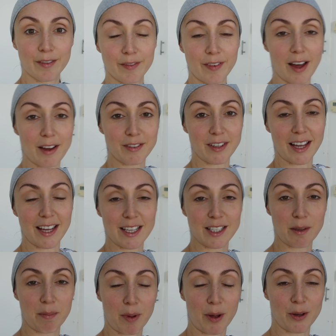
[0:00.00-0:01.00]
5
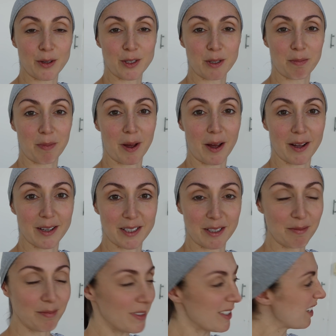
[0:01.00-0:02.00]
days
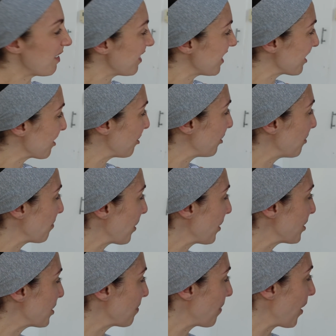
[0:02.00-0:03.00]
postpartum, is that what it's called?
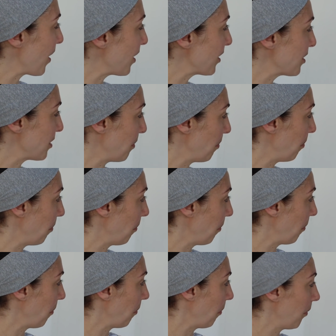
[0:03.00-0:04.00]
Postpartum.
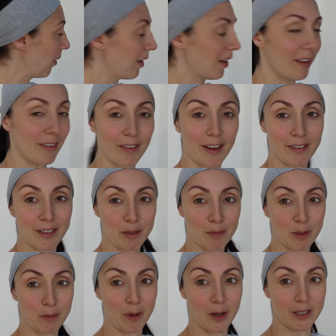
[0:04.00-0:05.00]
5 days
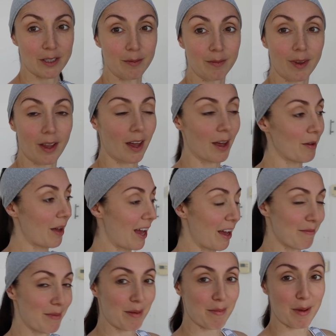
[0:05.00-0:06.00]
postpartum. I
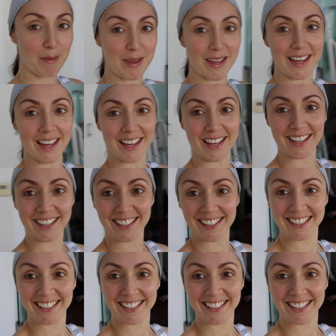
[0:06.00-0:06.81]
have my mummy here